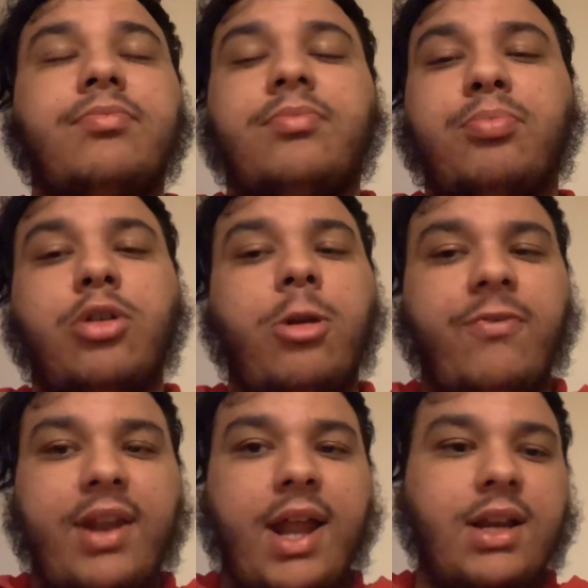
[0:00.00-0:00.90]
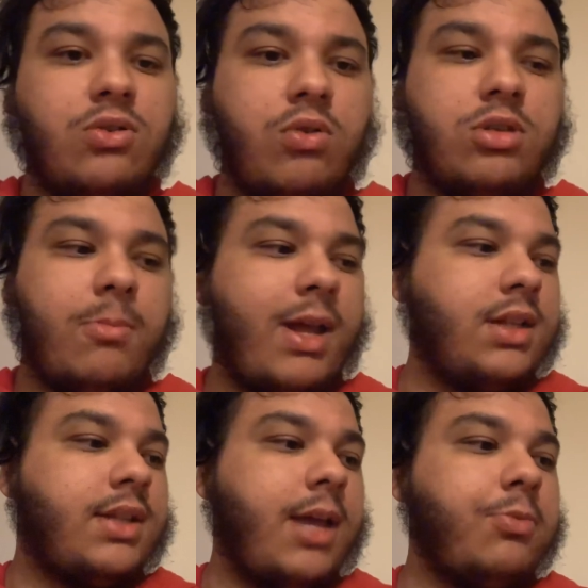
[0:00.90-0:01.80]
Bruno Fernandes also made his
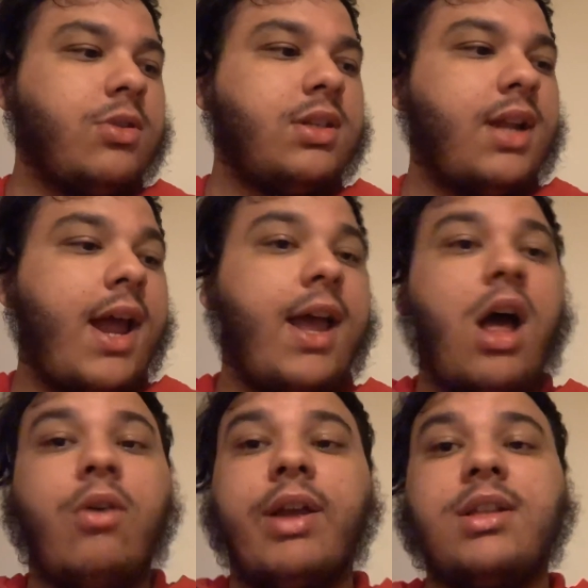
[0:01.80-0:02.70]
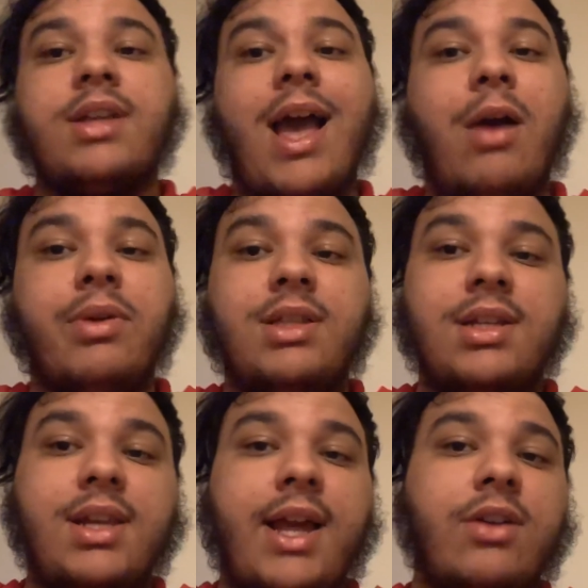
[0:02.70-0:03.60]
debut today. I'll get to how he did
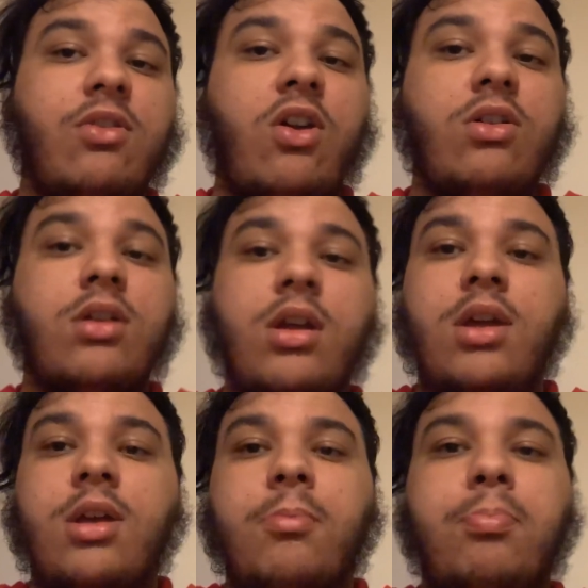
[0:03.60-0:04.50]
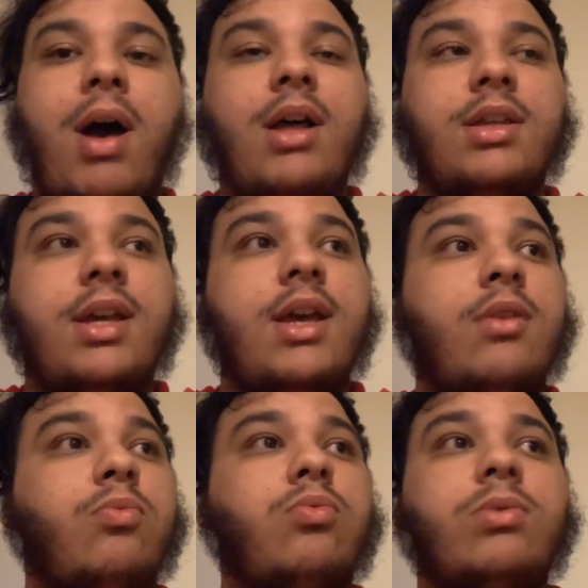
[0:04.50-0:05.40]
later on. But yeah,
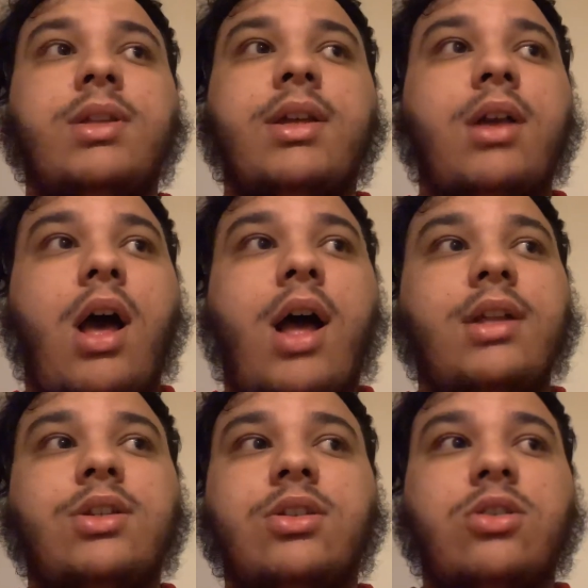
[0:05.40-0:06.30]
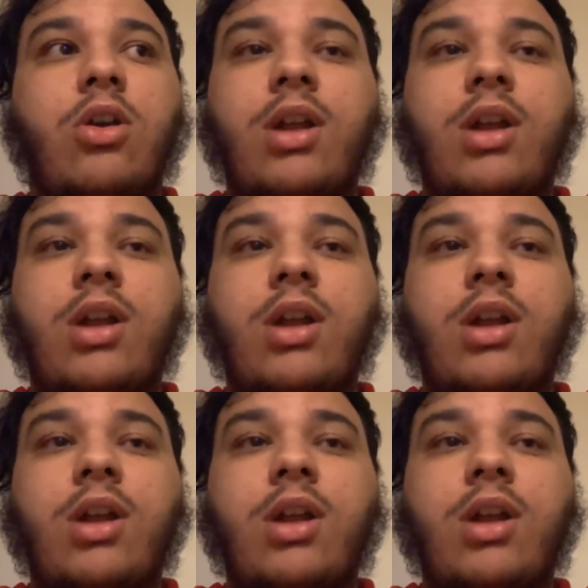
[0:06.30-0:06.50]
I just don't